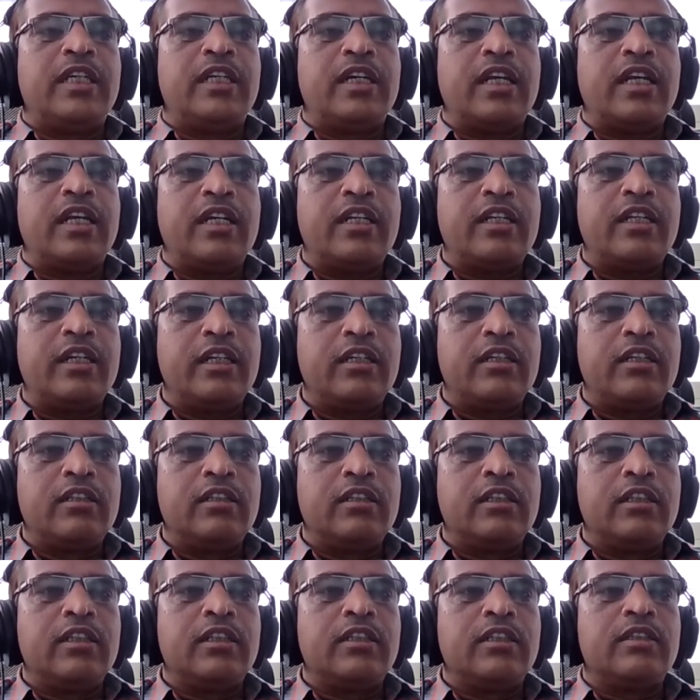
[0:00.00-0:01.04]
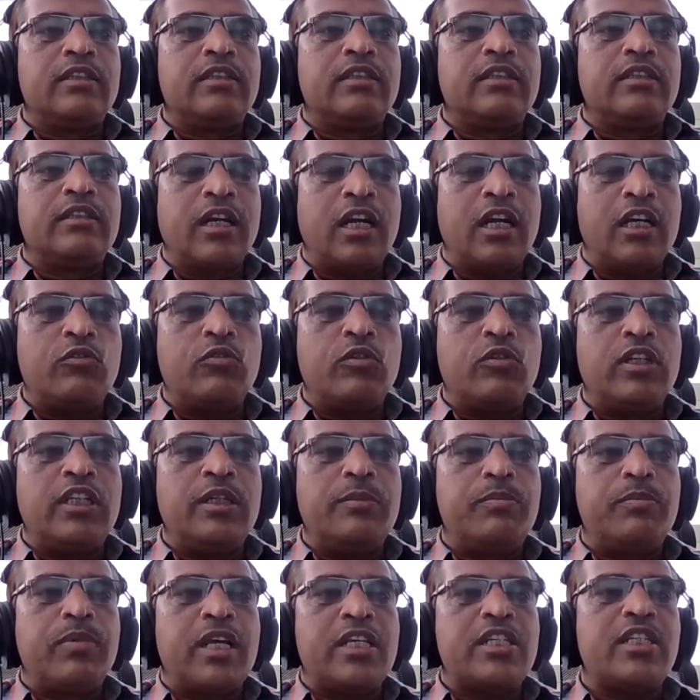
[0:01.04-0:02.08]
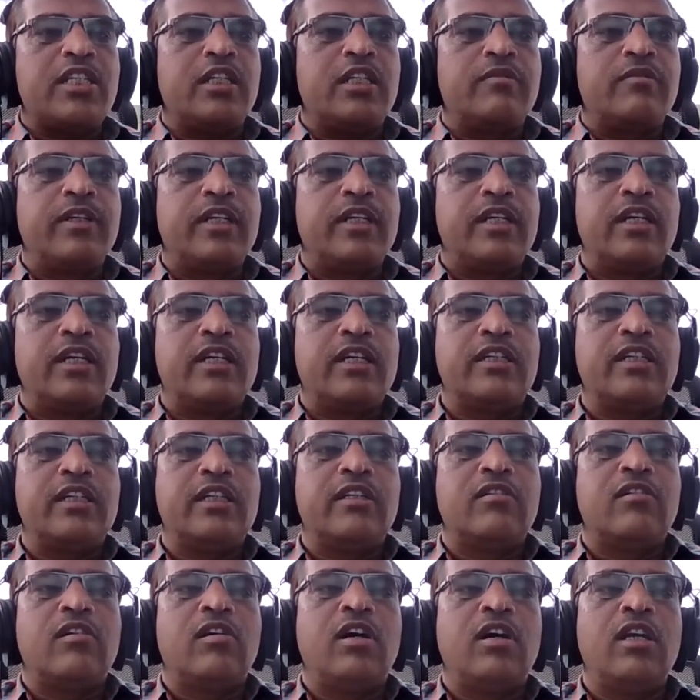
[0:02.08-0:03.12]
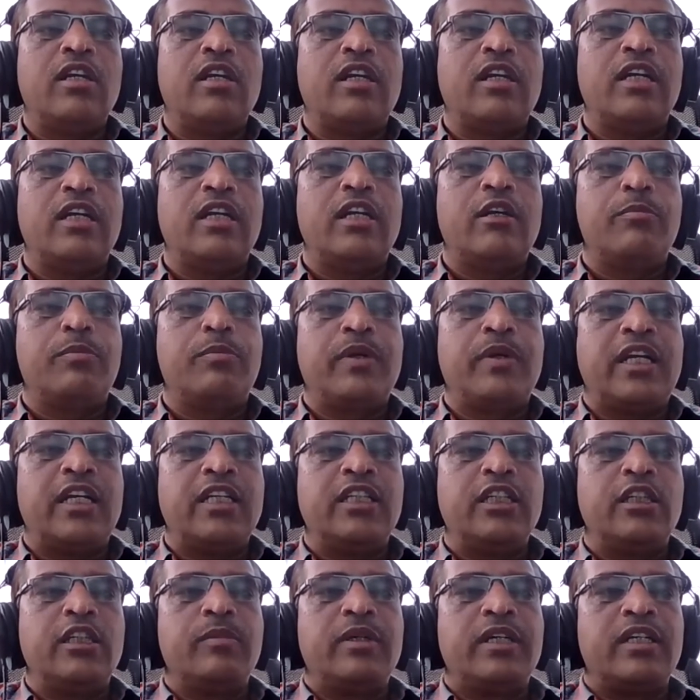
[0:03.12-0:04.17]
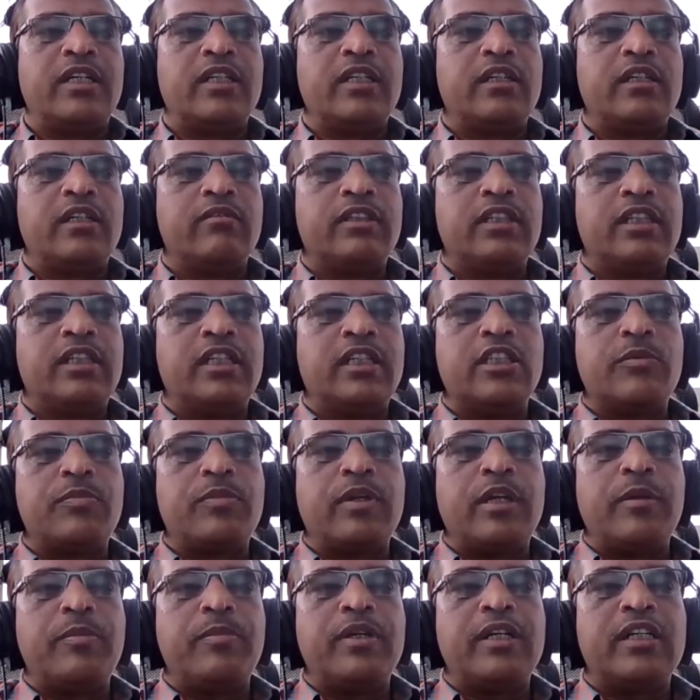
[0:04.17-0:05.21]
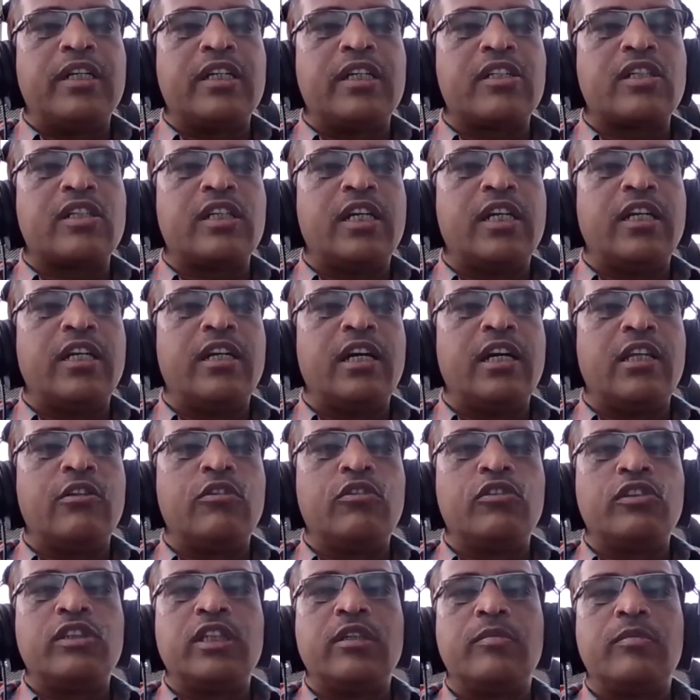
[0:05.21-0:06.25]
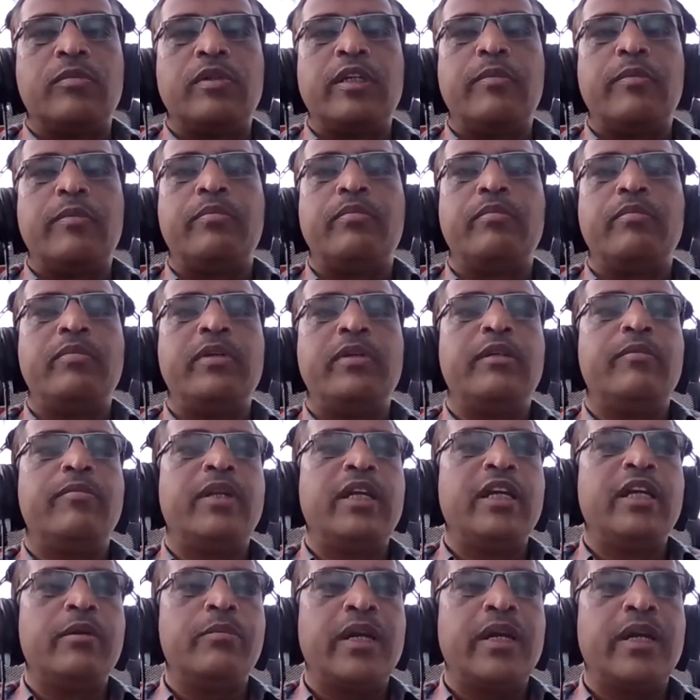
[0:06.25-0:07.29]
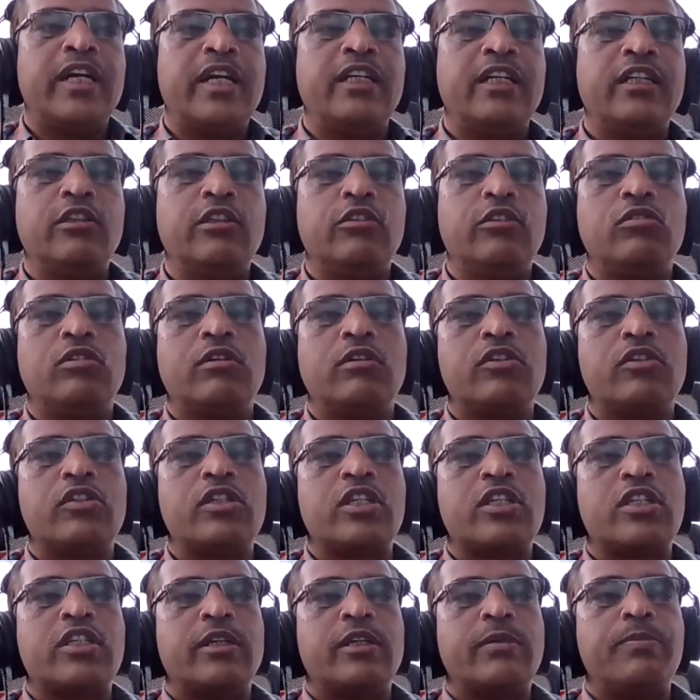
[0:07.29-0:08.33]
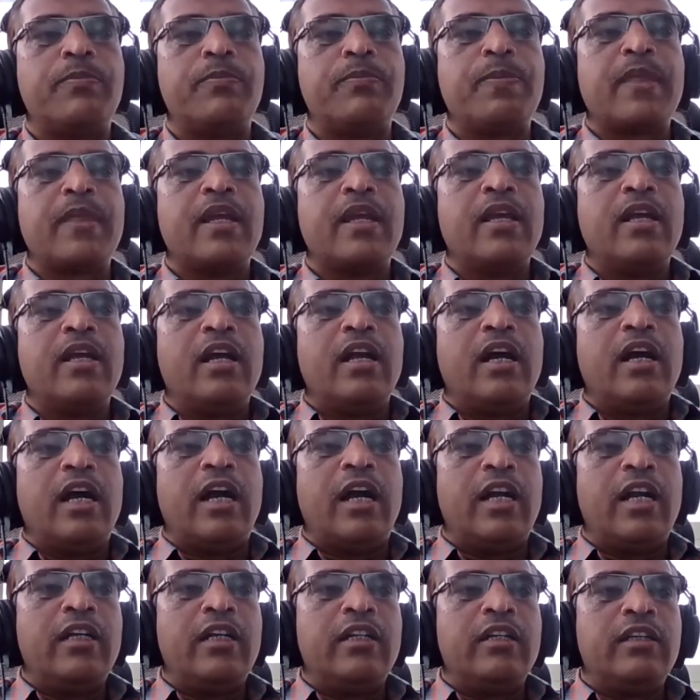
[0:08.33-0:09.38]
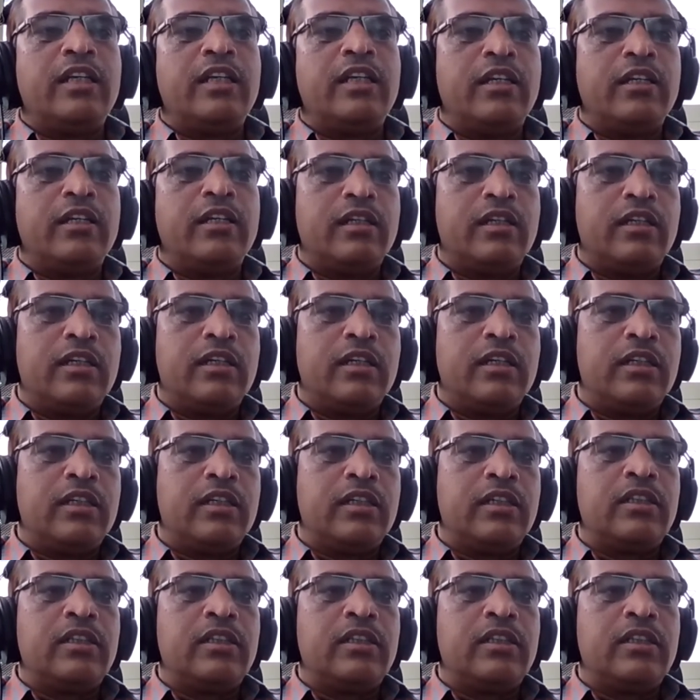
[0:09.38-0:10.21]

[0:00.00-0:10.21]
we collected not only plastic, we collected all kind of packaging material, whether it's paper, textile, and all those things. We bring back it into our system, and then